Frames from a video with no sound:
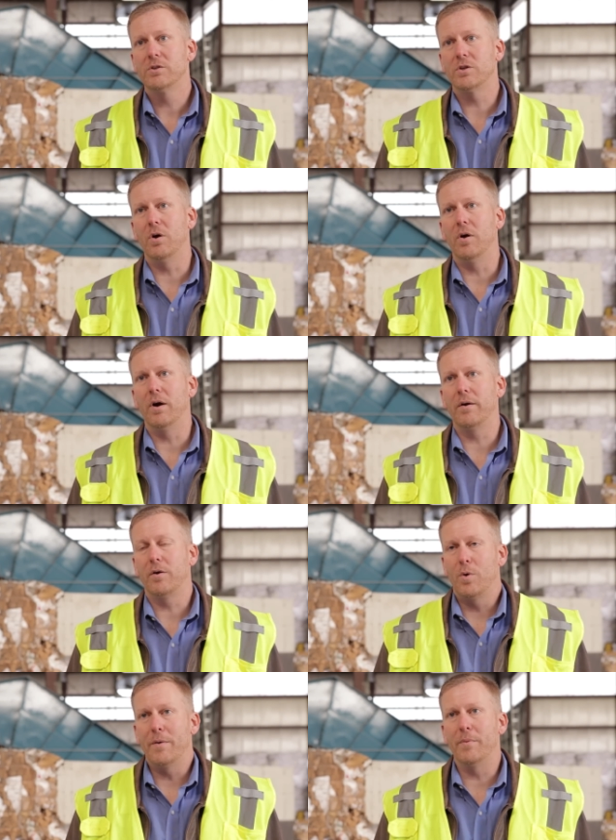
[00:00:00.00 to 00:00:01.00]
so
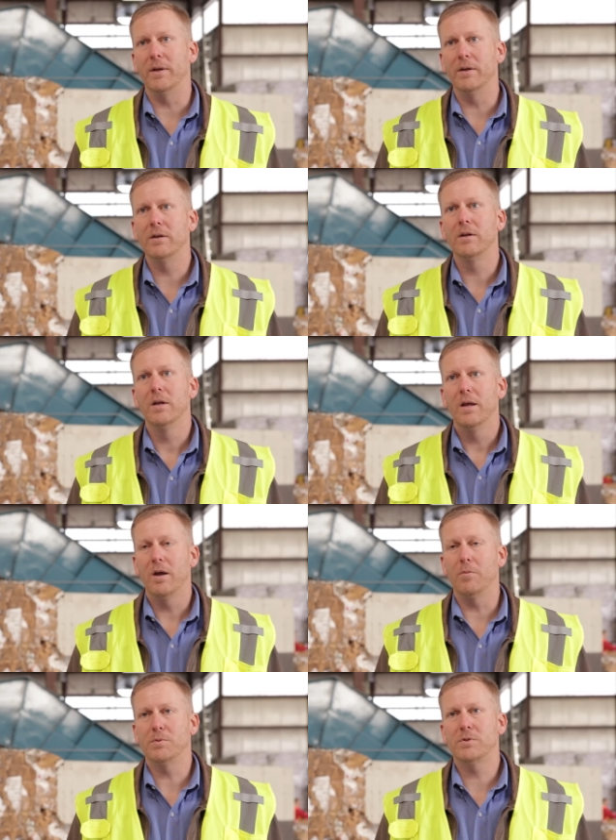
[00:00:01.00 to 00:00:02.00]
our equipment
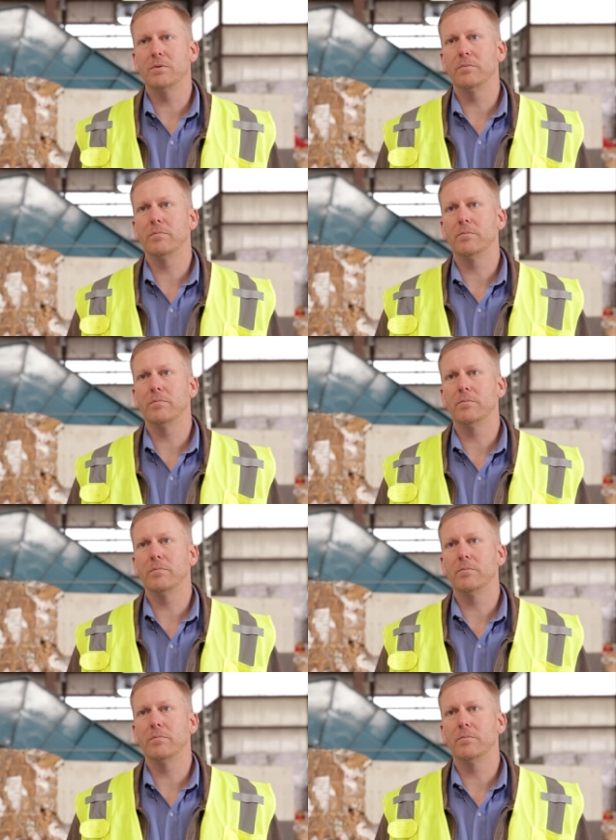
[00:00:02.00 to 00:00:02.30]
helps